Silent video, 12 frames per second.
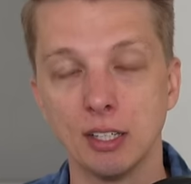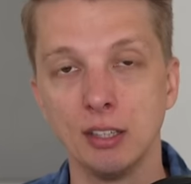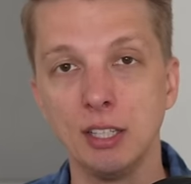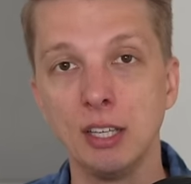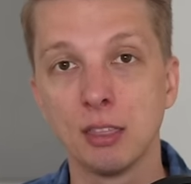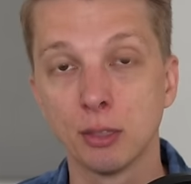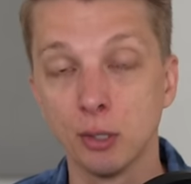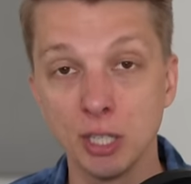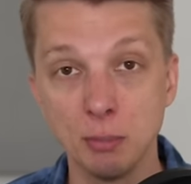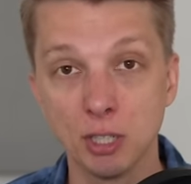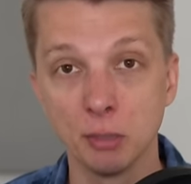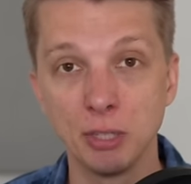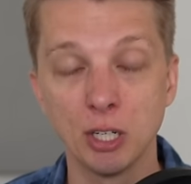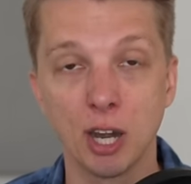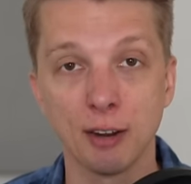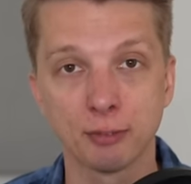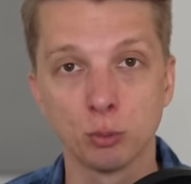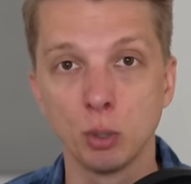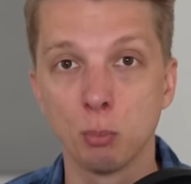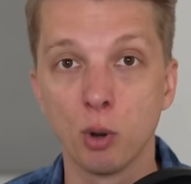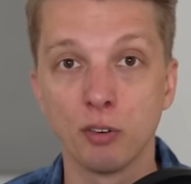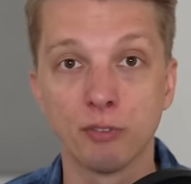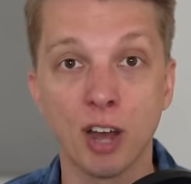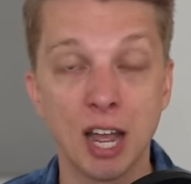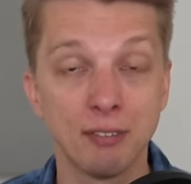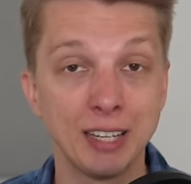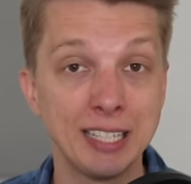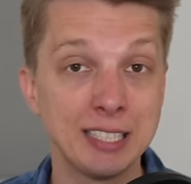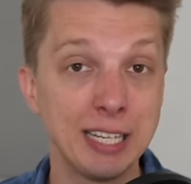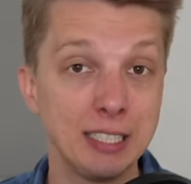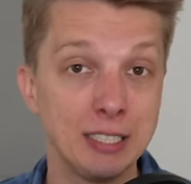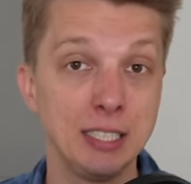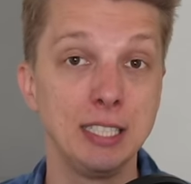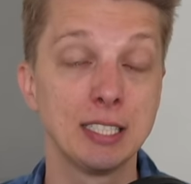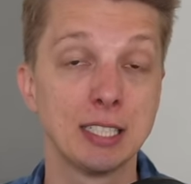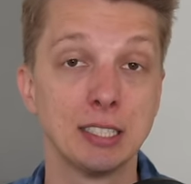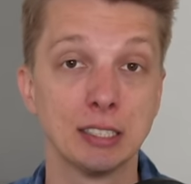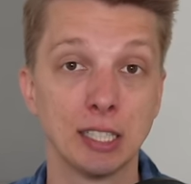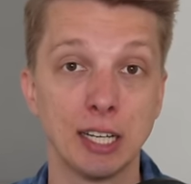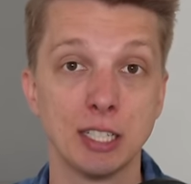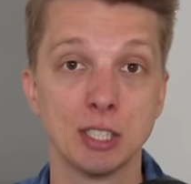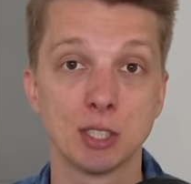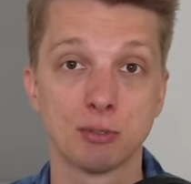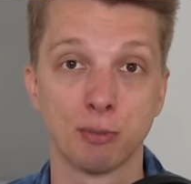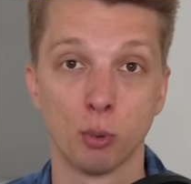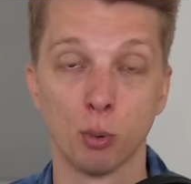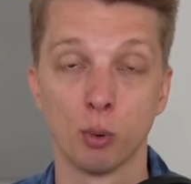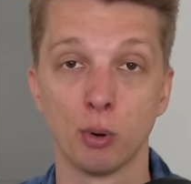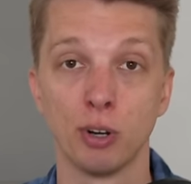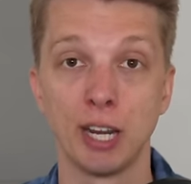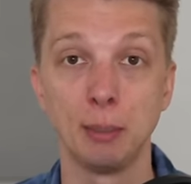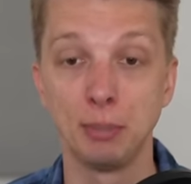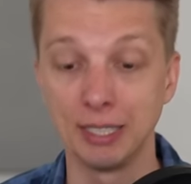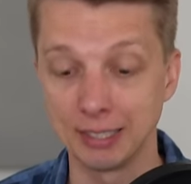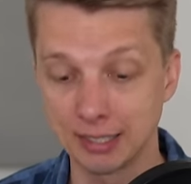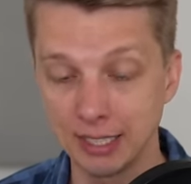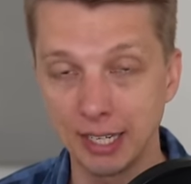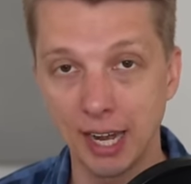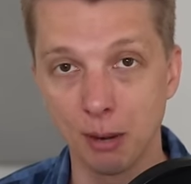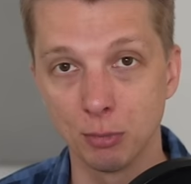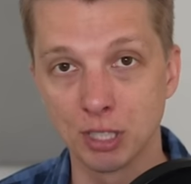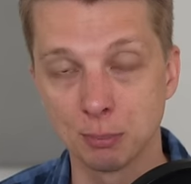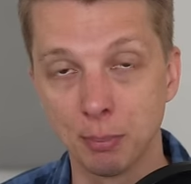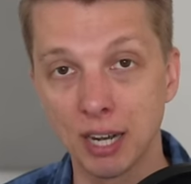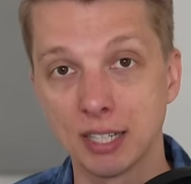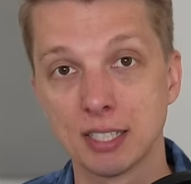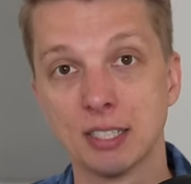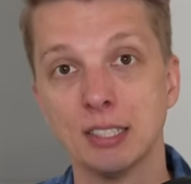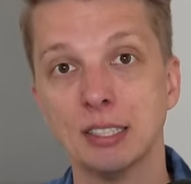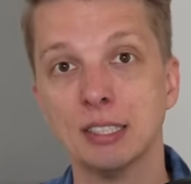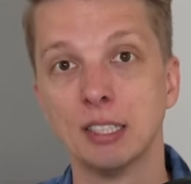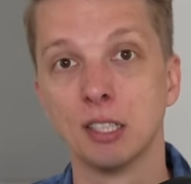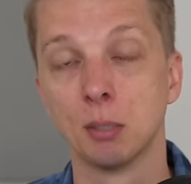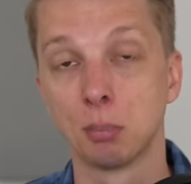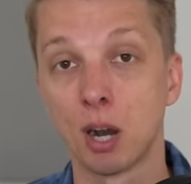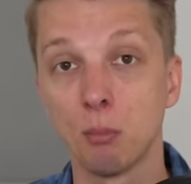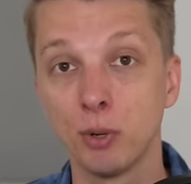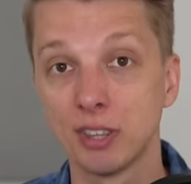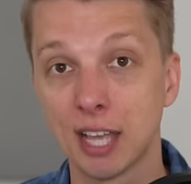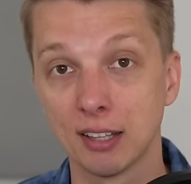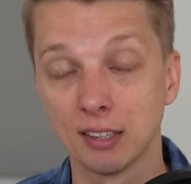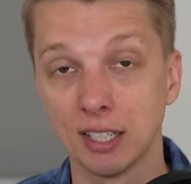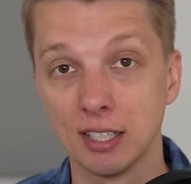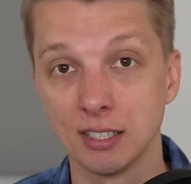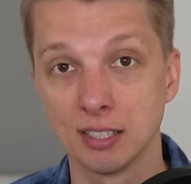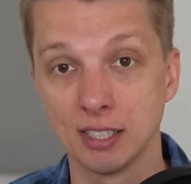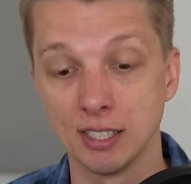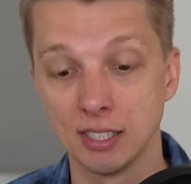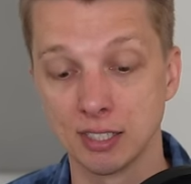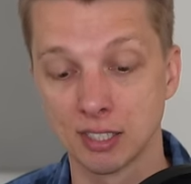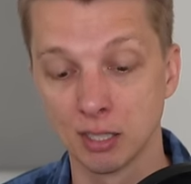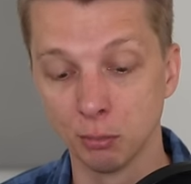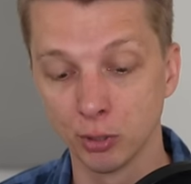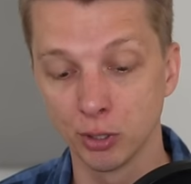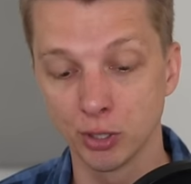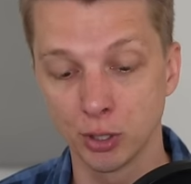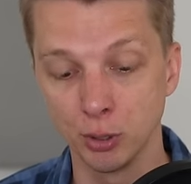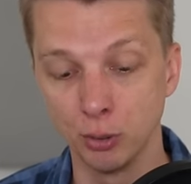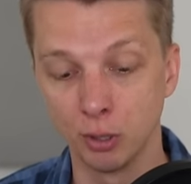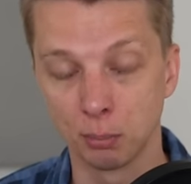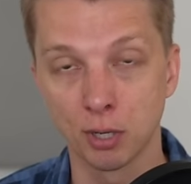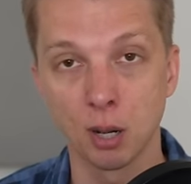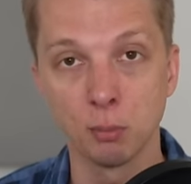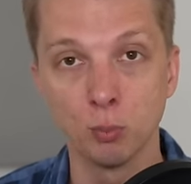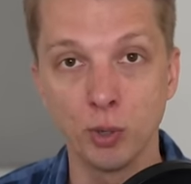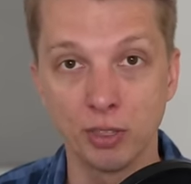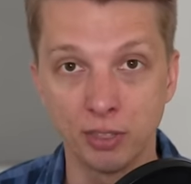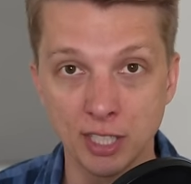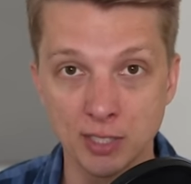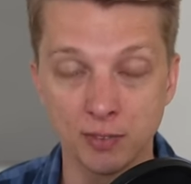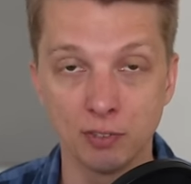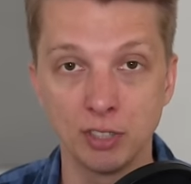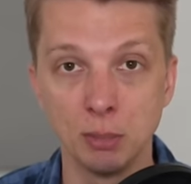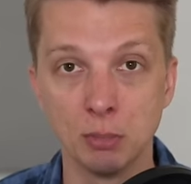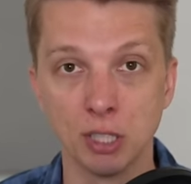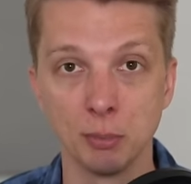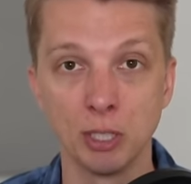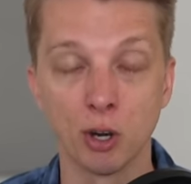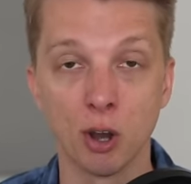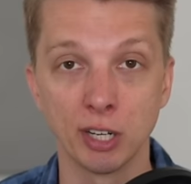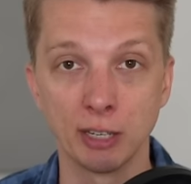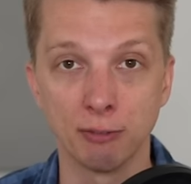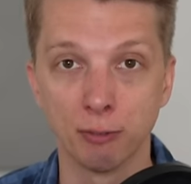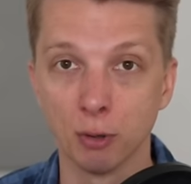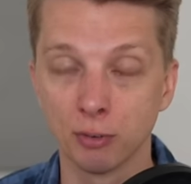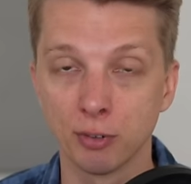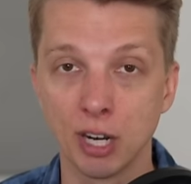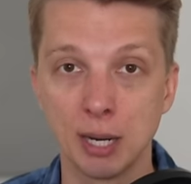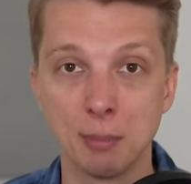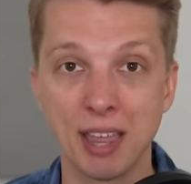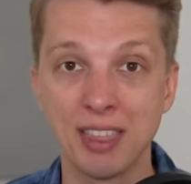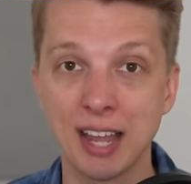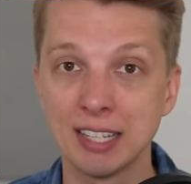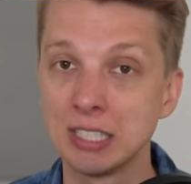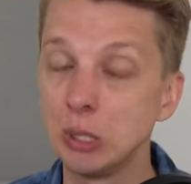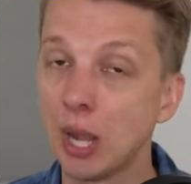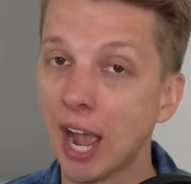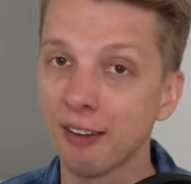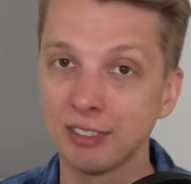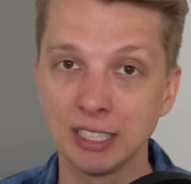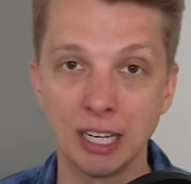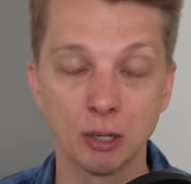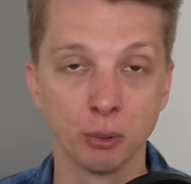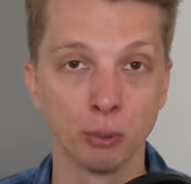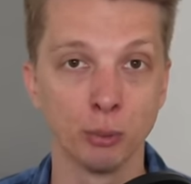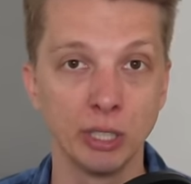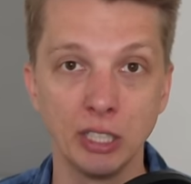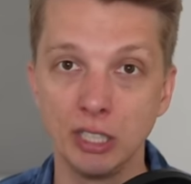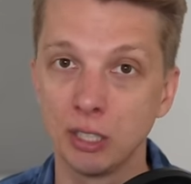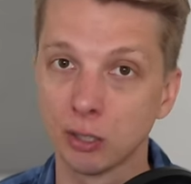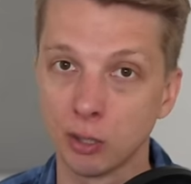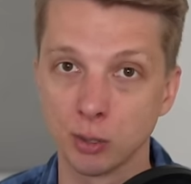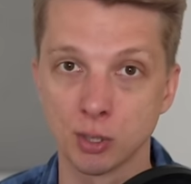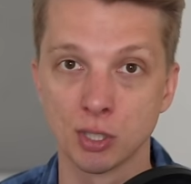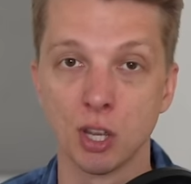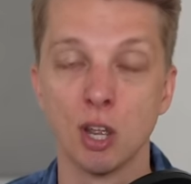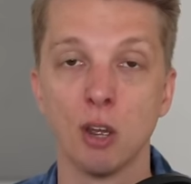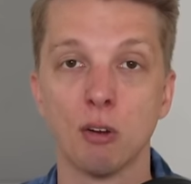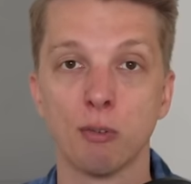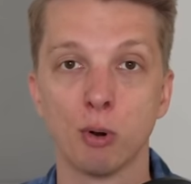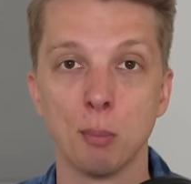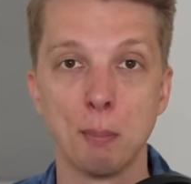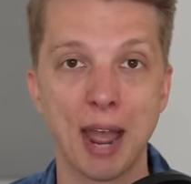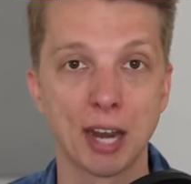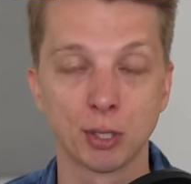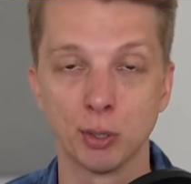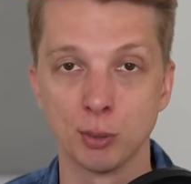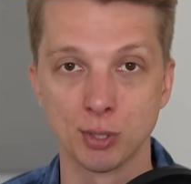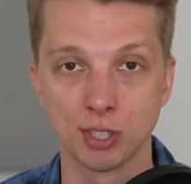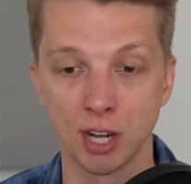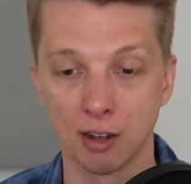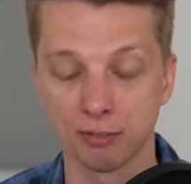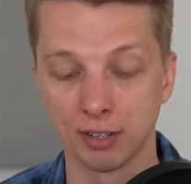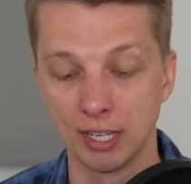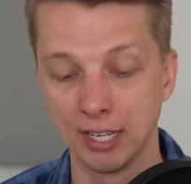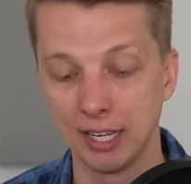The 30mm f3.5 is a decent lens for APS-C cameras, but the problem with that lens is similar to the problem with this 50 millimeter on a full frame, and that is you have to get really close for macro stuff.